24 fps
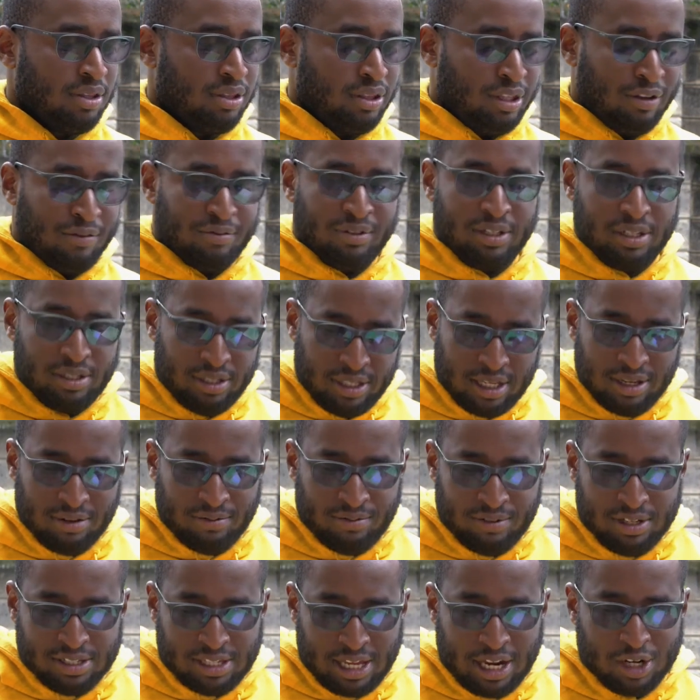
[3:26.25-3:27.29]

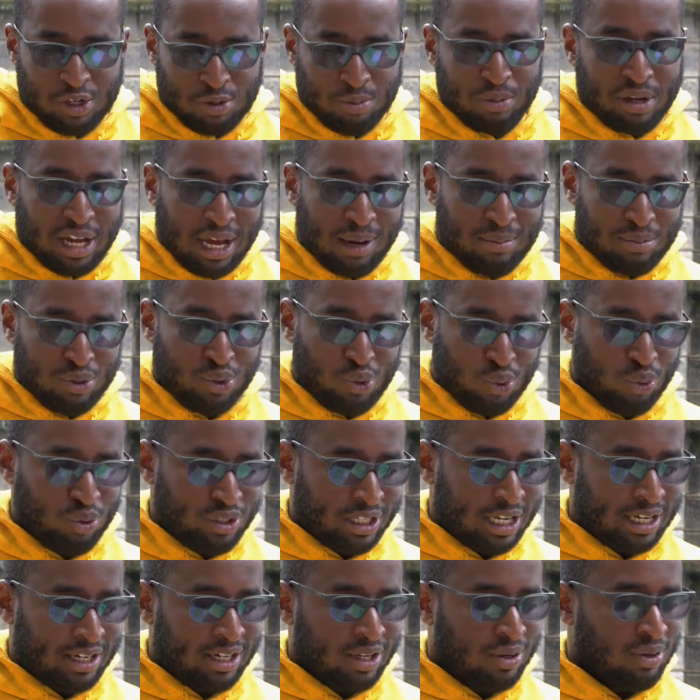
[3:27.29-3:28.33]
they've decided to become too
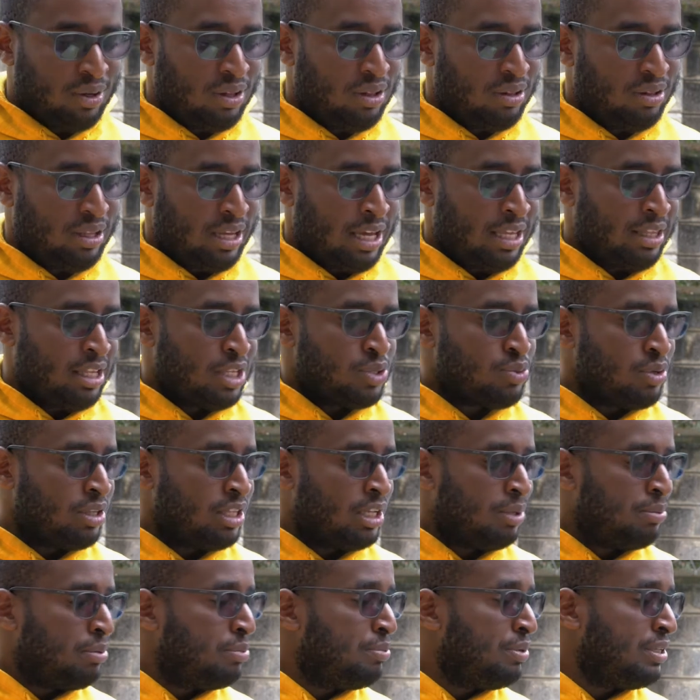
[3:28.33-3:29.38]
technical, and that's why
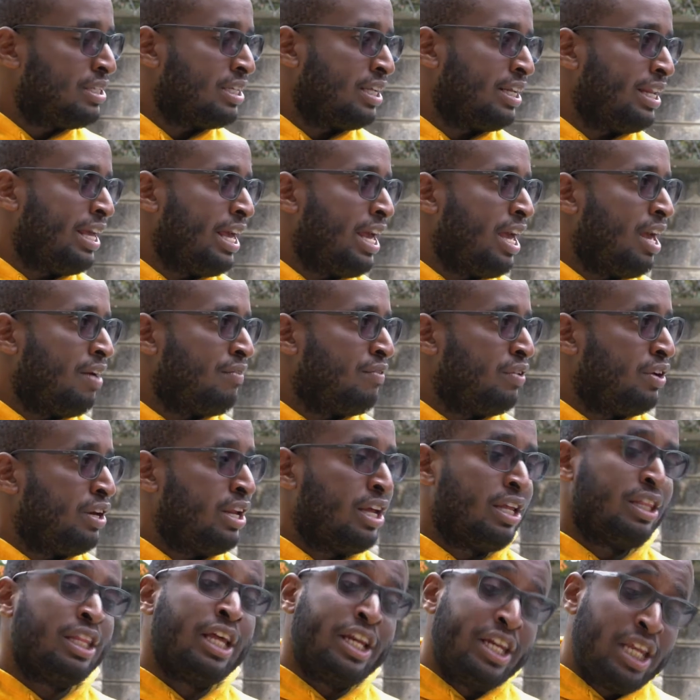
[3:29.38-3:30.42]
they'll be beaten every
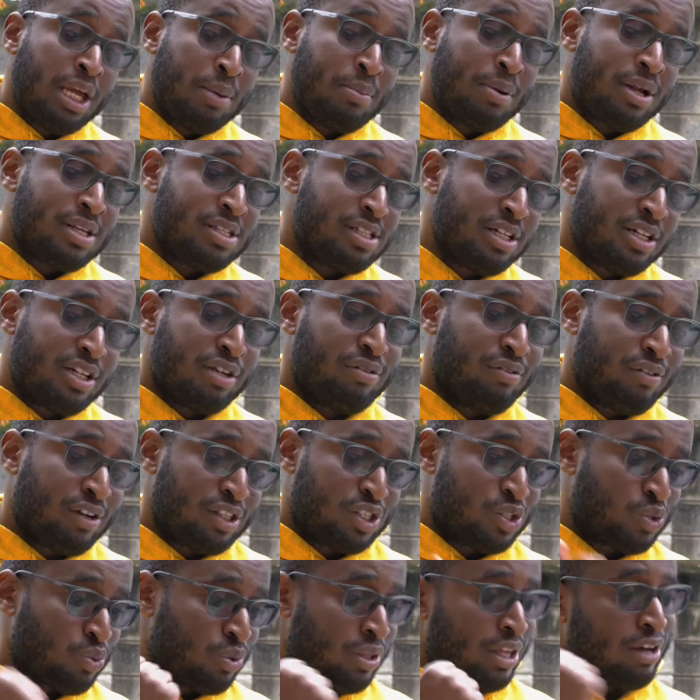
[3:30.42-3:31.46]
day. The day Brazil
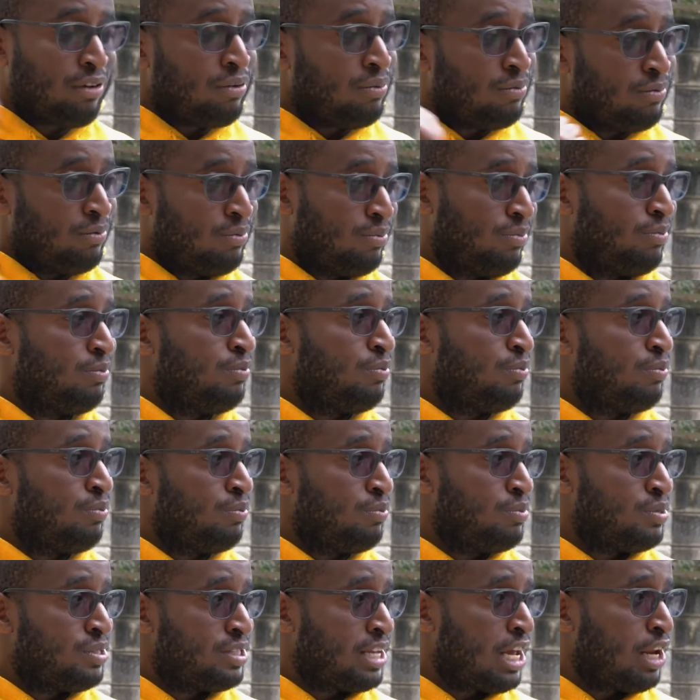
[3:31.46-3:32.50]
reverts to their
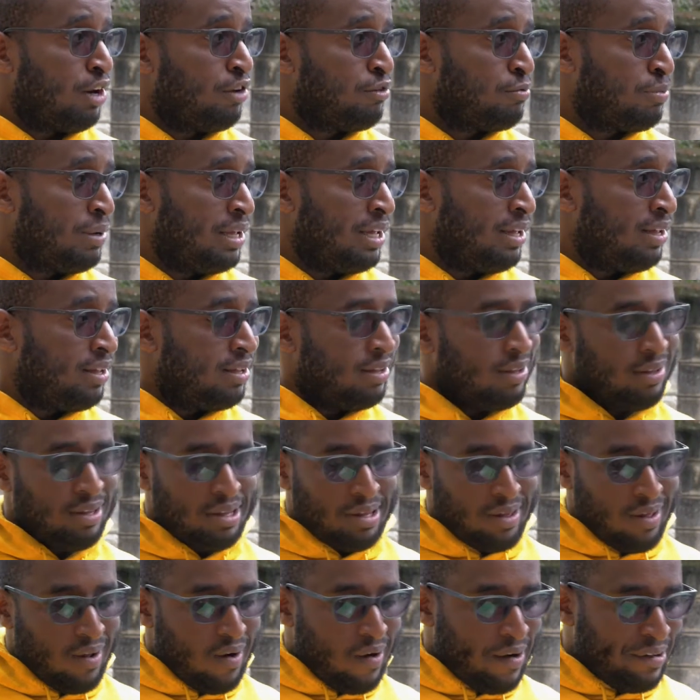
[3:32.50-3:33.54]
style of play,
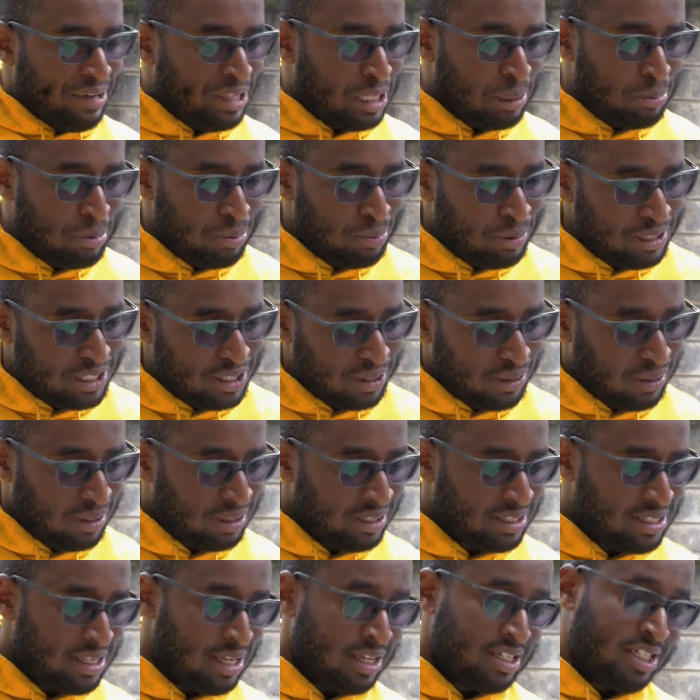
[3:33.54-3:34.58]
they'll be beating all
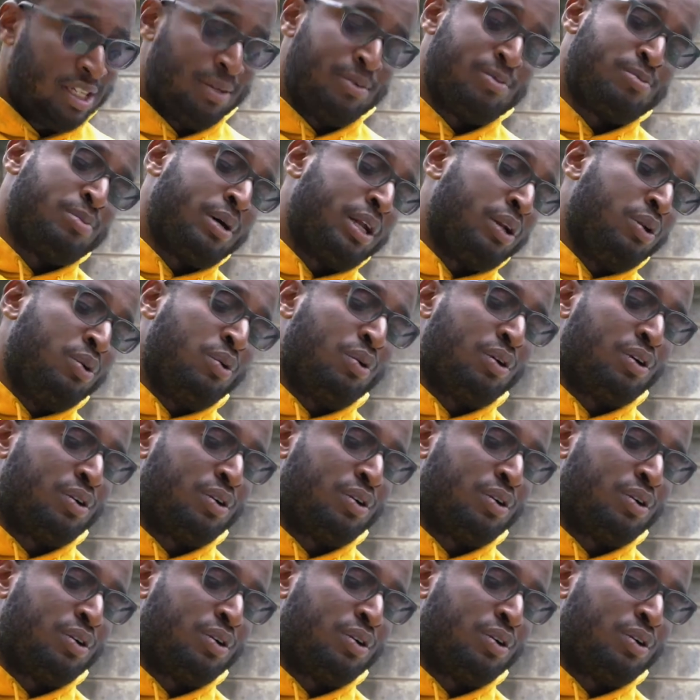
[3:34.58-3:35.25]
the teams. But look,